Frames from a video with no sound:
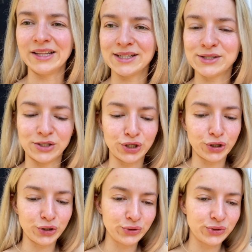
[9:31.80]
that's going to
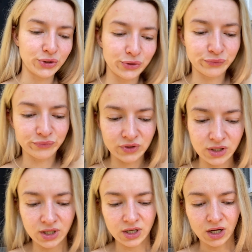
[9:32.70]
go. So
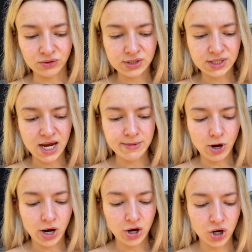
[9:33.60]
I'll just keep
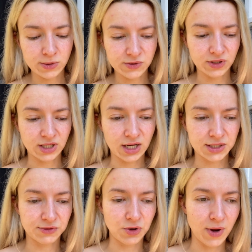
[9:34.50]
high hopes for the
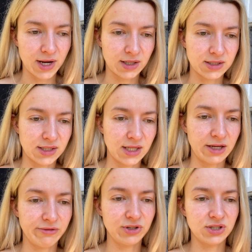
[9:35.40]
next few weeks and then
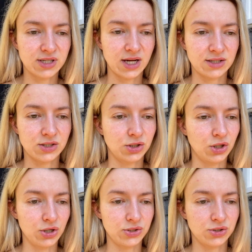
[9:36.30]
if it just gets
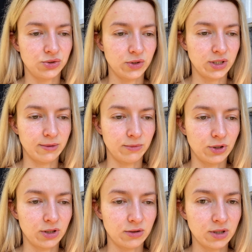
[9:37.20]
closer to it I'm
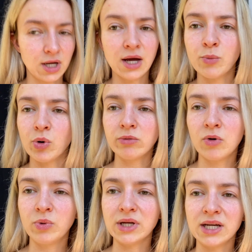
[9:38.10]
gonna
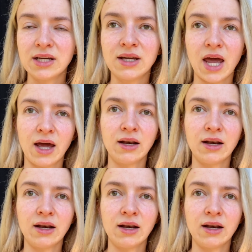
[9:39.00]
probably can